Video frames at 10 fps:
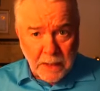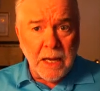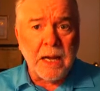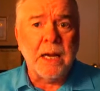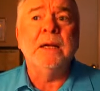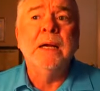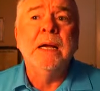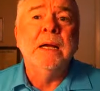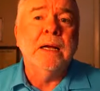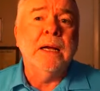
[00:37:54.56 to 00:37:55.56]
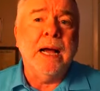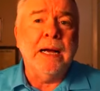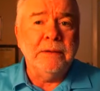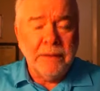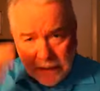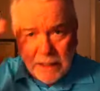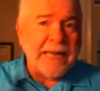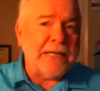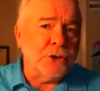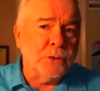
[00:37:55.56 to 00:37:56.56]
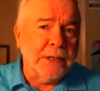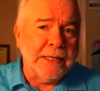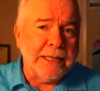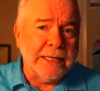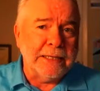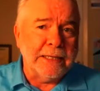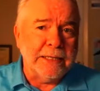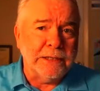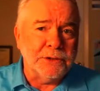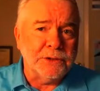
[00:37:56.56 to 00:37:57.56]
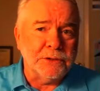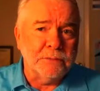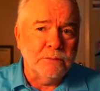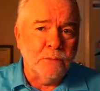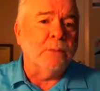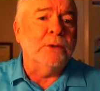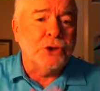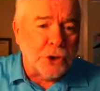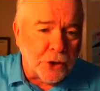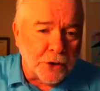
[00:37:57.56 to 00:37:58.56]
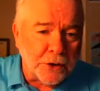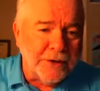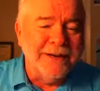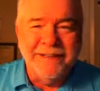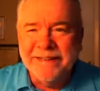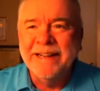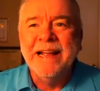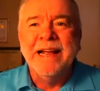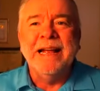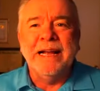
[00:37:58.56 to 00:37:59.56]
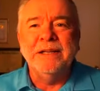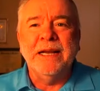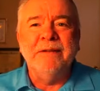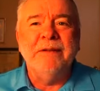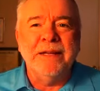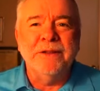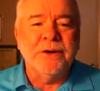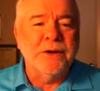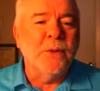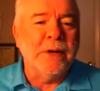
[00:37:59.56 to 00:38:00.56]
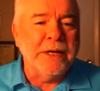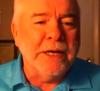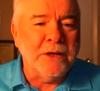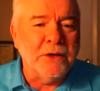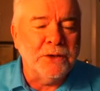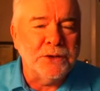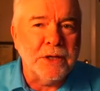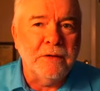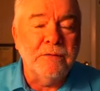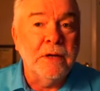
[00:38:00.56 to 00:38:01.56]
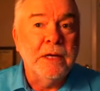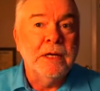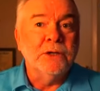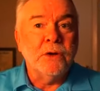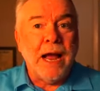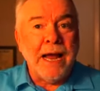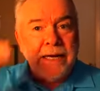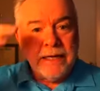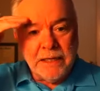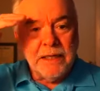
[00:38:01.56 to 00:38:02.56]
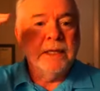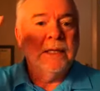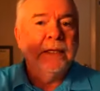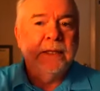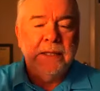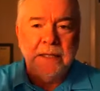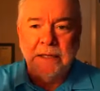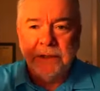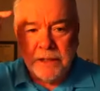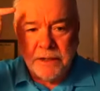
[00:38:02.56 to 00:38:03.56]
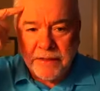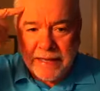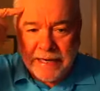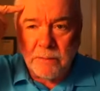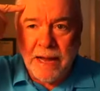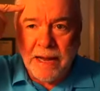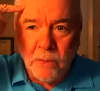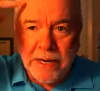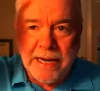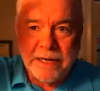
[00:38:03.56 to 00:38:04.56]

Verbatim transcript: uh, I intellectually think that it's more mature. I, have had 31 years of trying the to think my way